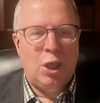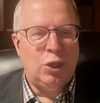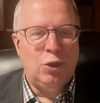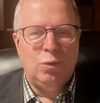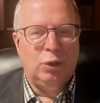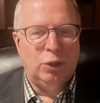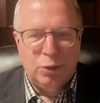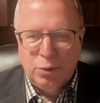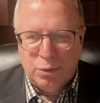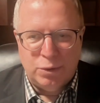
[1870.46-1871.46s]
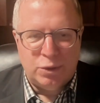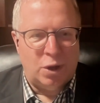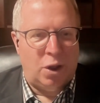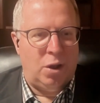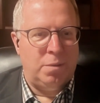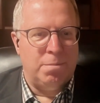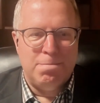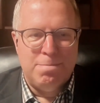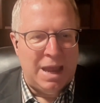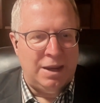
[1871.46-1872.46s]
you lose
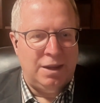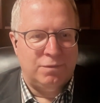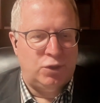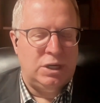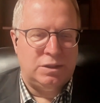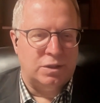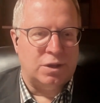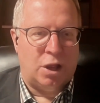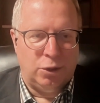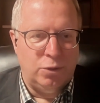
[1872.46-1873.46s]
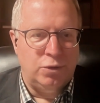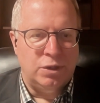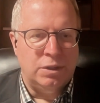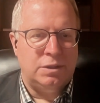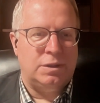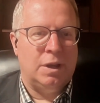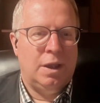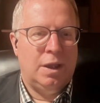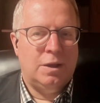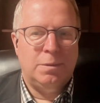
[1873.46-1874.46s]
many of Jesus' allusions,
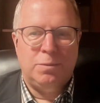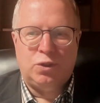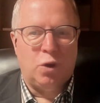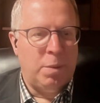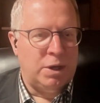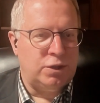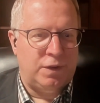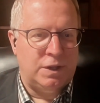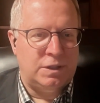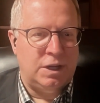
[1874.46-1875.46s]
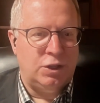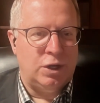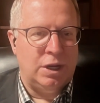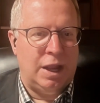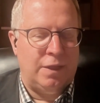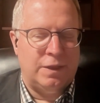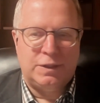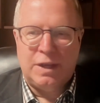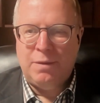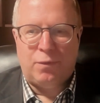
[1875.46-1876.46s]
so much of his teaching, and the
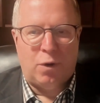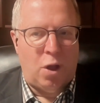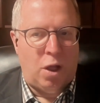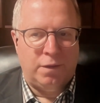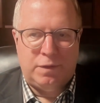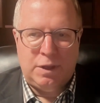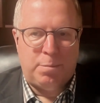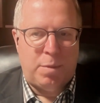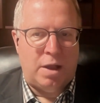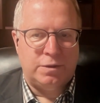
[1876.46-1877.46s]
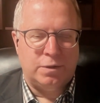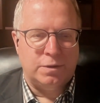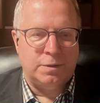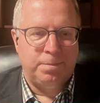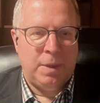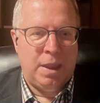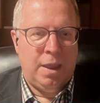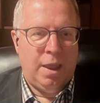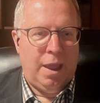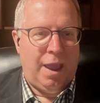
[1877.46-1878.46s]
same for all of the apostles.
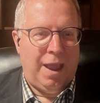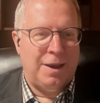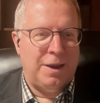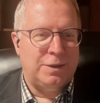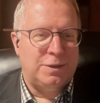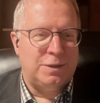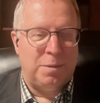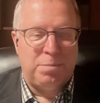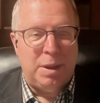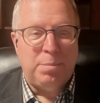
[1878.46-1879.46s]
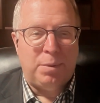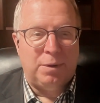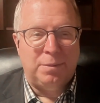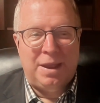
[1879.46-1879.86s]
And people,